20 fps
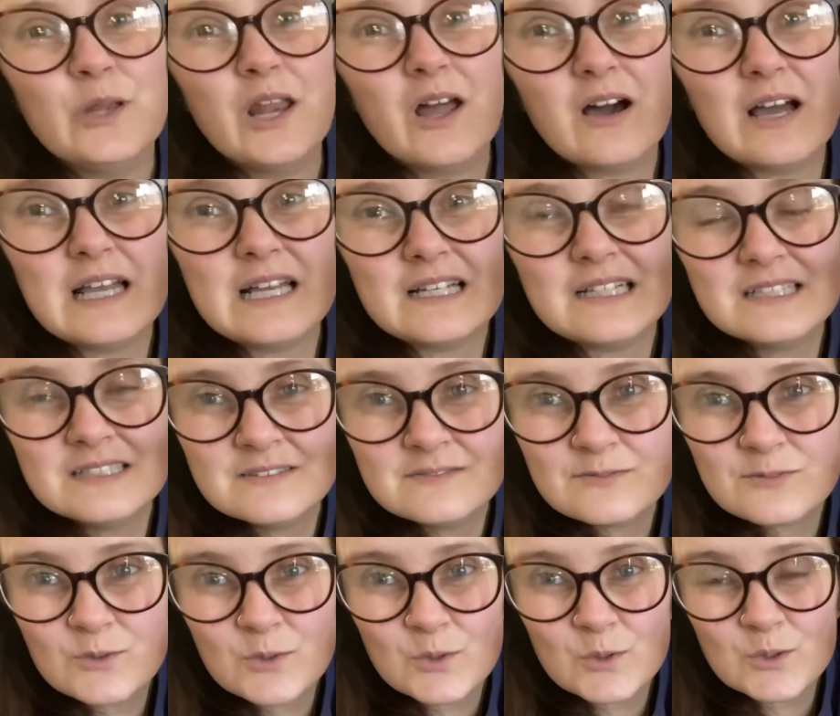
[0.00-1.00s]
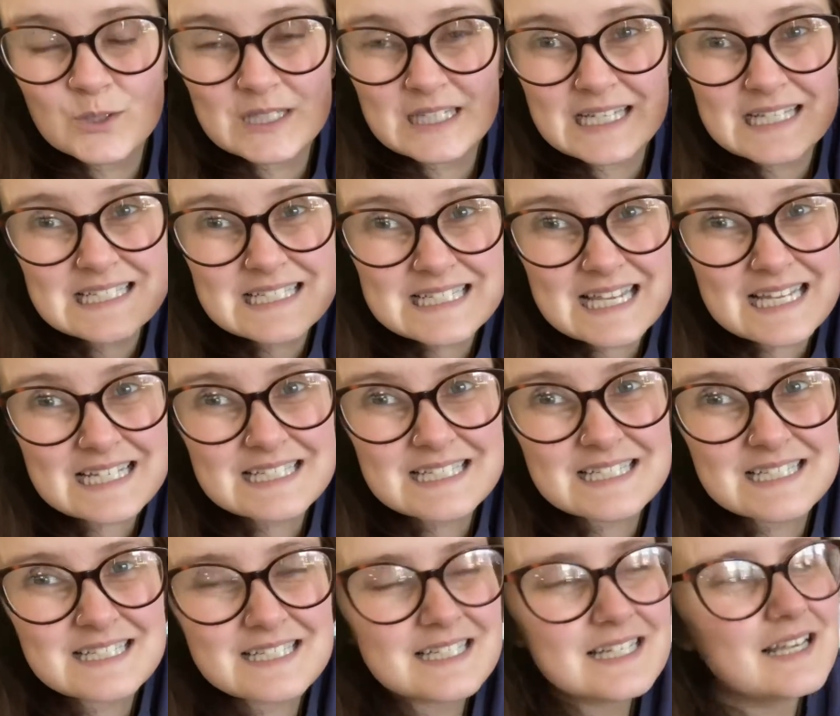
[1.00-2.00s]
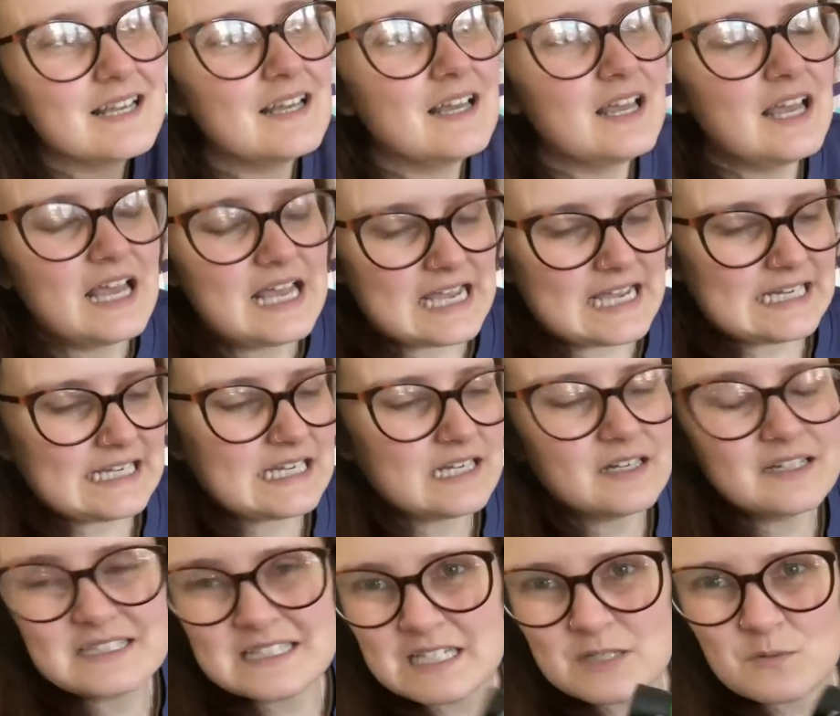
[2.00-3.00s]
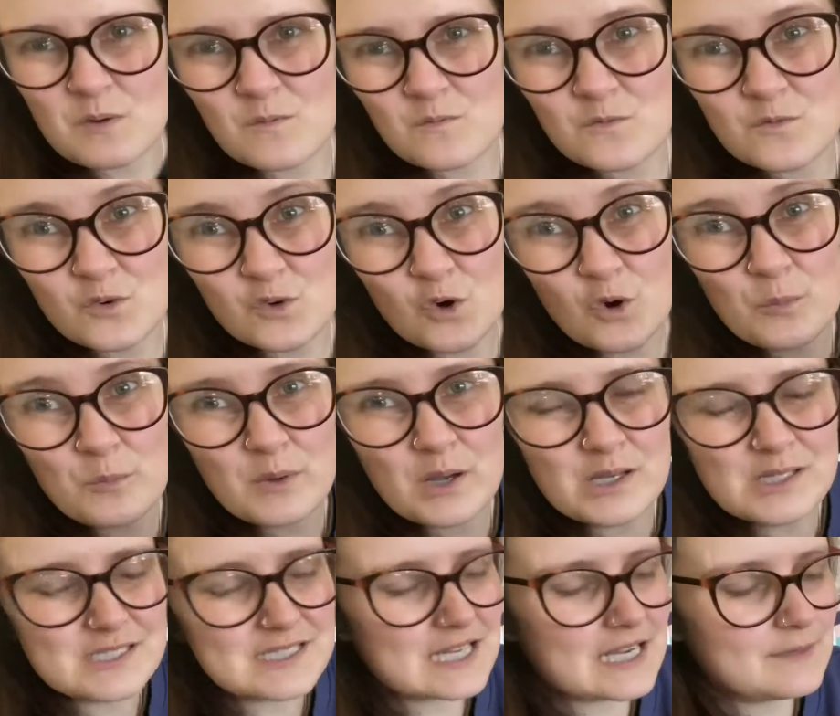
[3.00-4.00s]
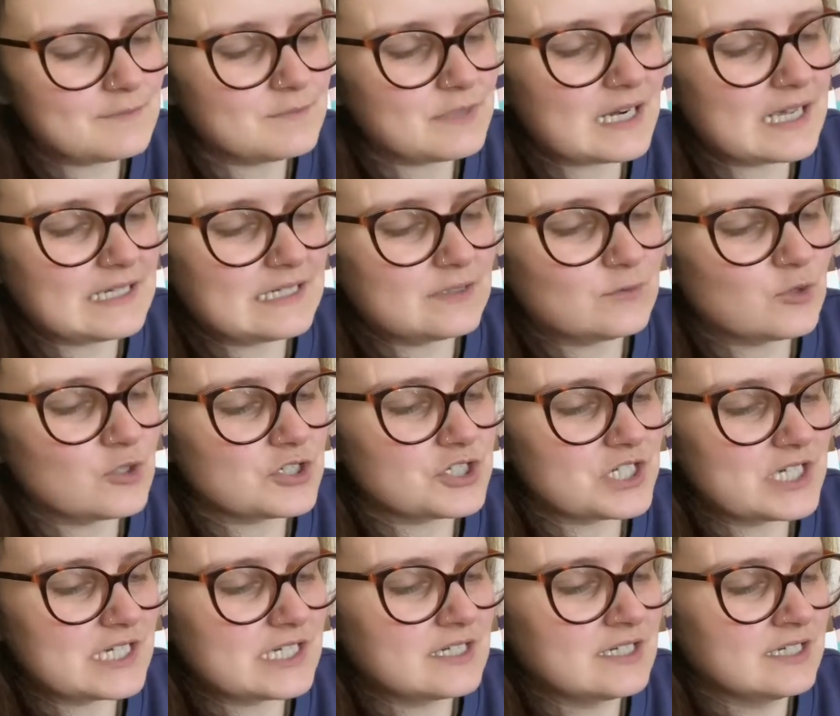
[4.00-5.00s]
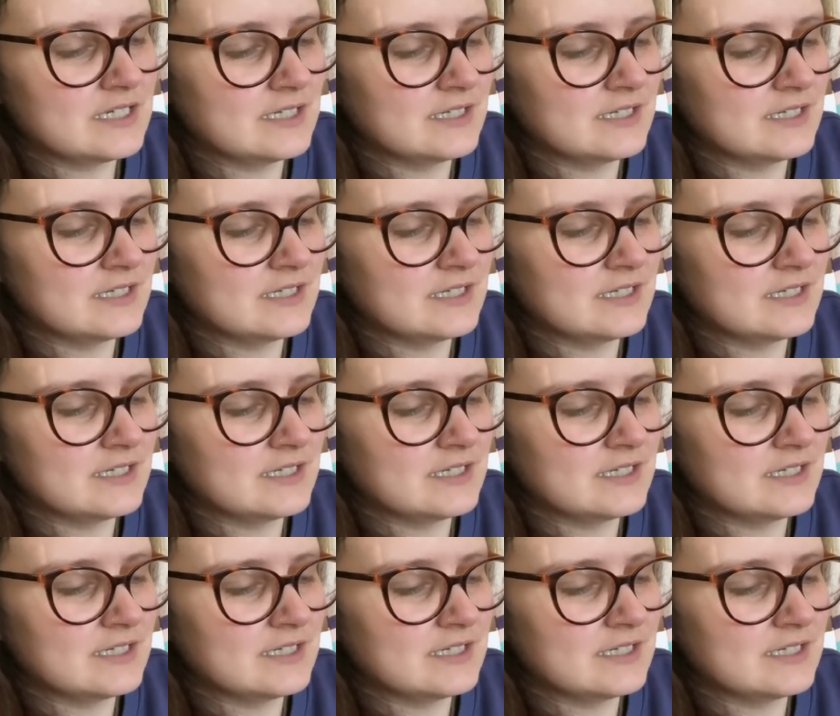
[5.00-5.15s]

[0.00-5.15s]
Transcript: light for the insects. And he likes this one for birds and plane watching.